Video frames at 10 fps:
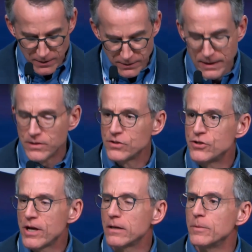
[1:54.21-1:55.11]
Ladies and
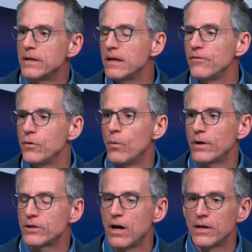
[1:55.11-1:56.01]
gentlemen, if you
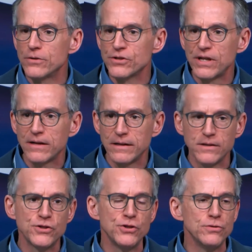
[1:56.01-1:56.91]
want to understand
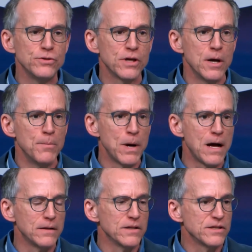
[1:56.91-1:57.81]
issues,
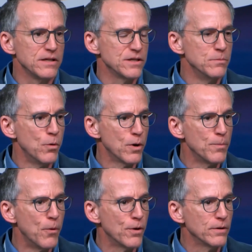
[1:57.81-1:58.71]
policies, and more
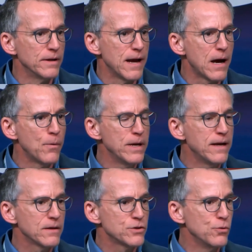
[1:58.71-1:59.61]
importantly, how we
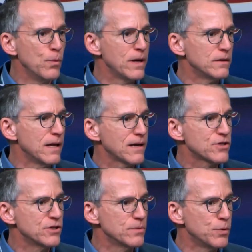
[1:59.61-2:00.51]
get to win
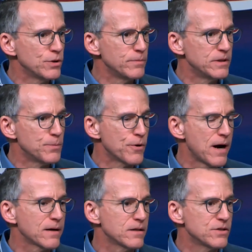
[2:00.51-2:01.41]
elections and put them into
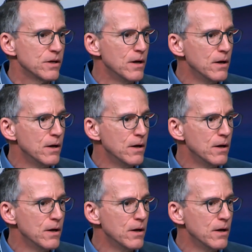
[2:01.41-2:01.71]
practice,